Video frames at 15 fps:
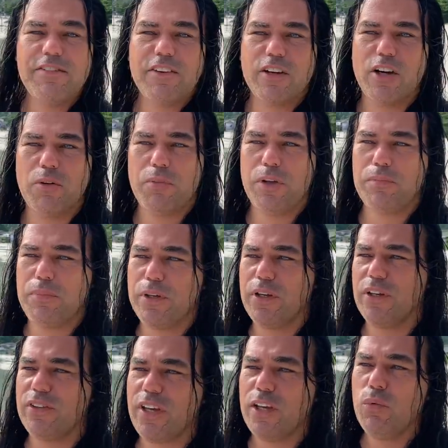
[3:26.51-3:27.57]
a comment,
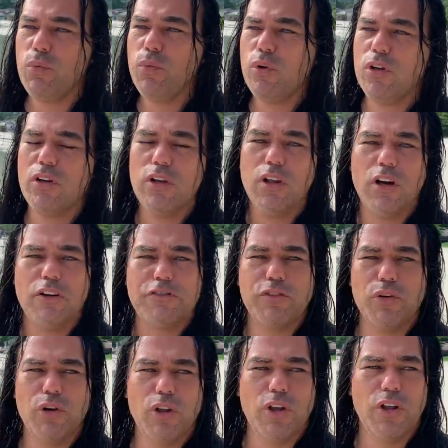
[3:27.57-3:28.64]
because I would love
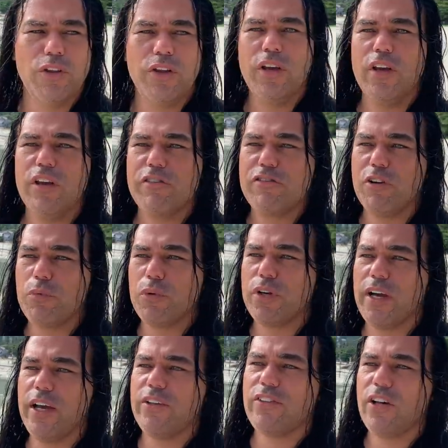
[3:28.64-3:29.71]
to learn from you
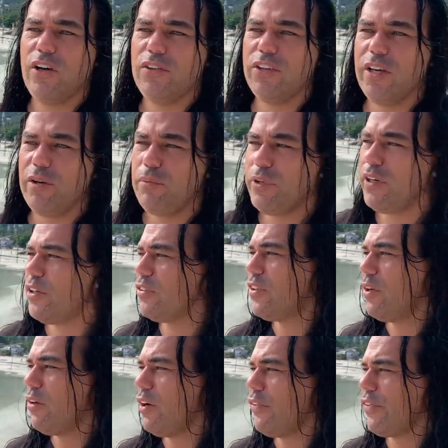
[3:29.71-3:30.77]
guys out there, because
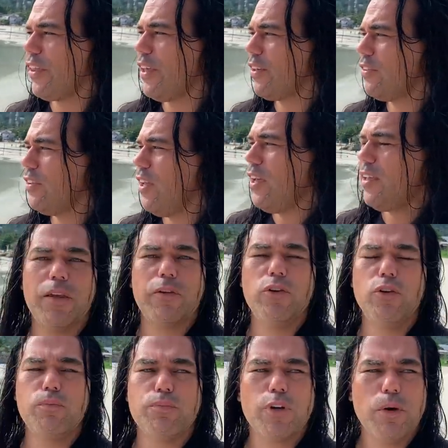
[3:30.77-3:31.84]
there are things that
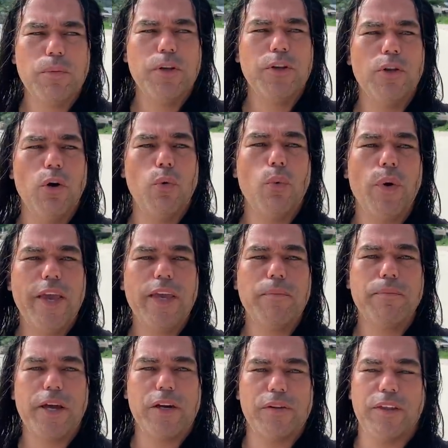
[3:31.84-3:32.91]
you probably know way
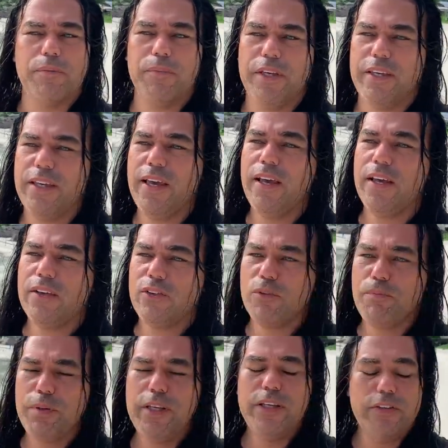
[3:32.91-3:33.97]
better than me. So
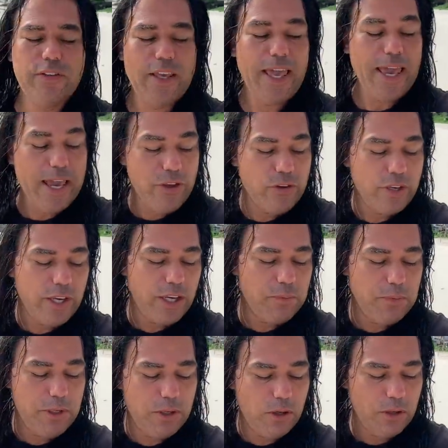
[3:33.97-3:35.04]
please educate
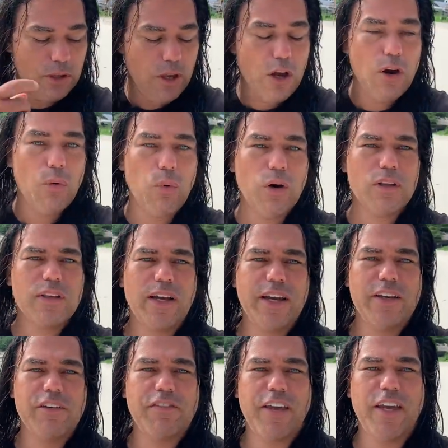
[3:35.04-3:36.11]
me on what
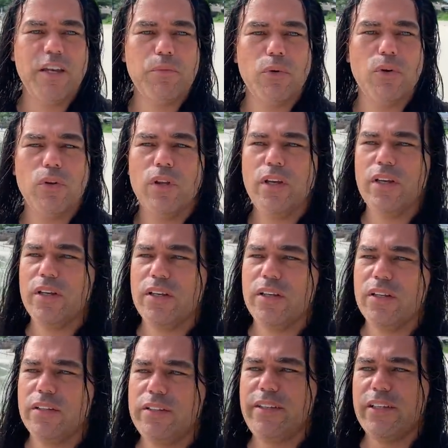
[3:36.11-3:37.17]
kind of animal
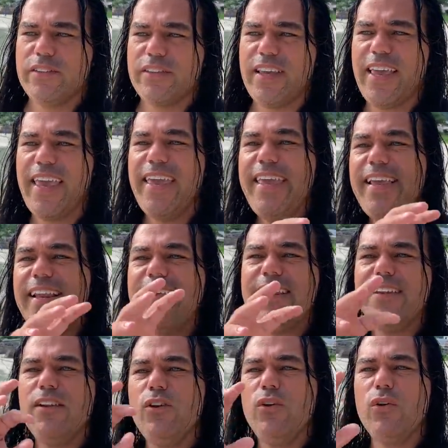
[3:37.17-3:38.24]
this
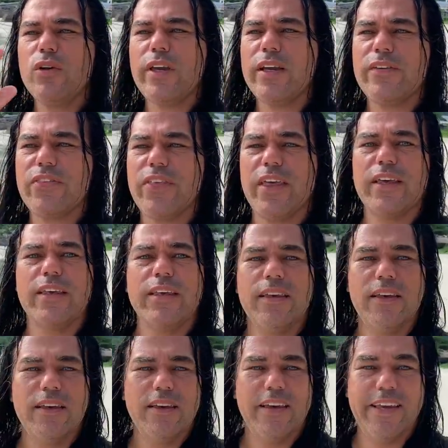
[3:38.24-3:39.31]
alien looking thing
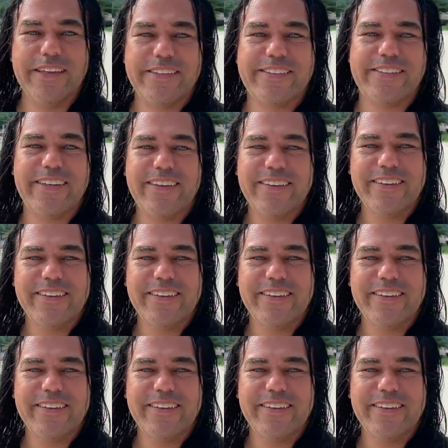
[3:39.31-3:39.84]
is.